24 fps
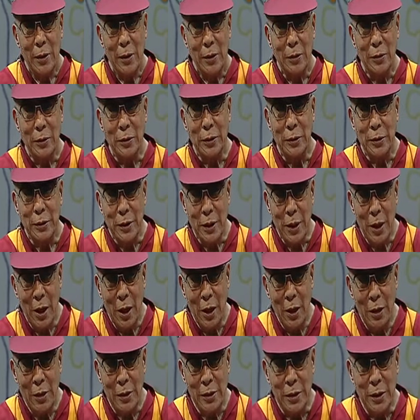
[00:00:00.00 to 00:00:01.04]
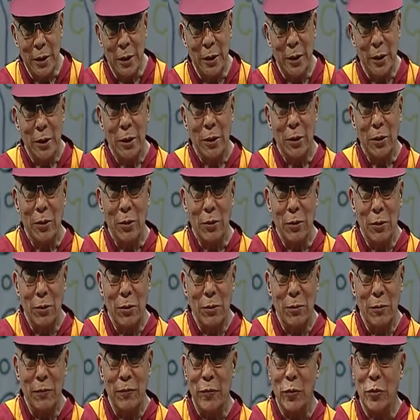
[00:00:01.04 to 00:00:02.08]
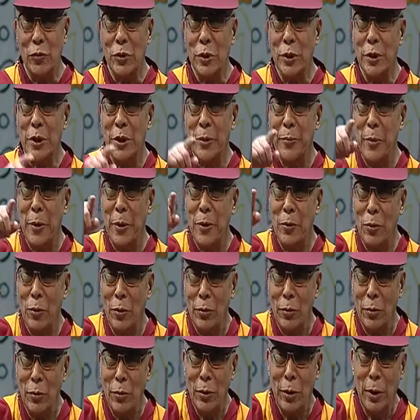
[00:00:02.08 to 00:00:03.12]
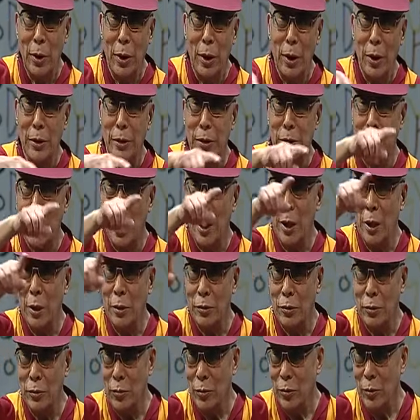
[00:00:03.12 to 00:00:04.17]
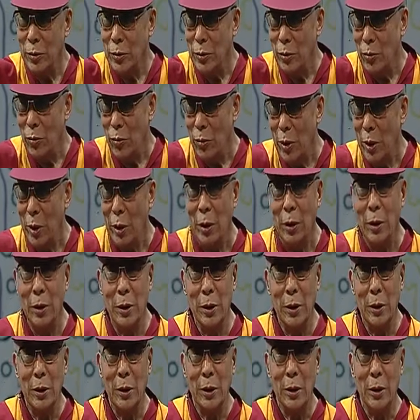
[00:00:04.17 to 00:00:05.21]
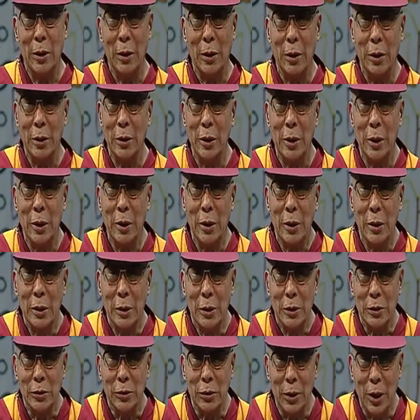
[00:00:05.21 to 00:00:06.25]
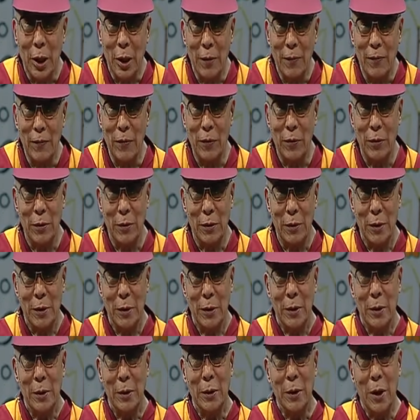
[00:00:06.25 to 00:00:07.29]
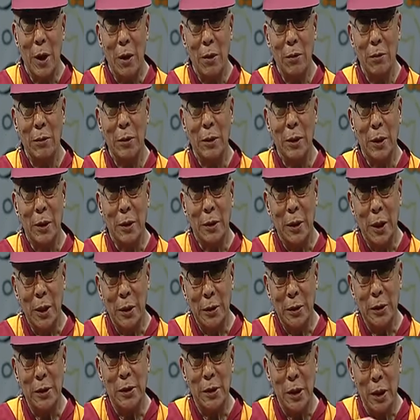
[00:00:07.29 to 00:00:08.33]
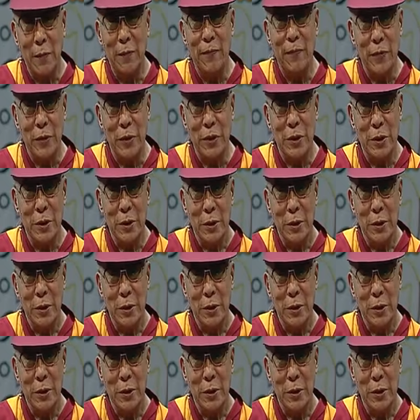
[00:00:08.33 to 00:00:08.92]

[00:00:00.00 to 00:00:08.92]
So the reality, your own future depends on entire sort of the world. So therefore, now they, that selfish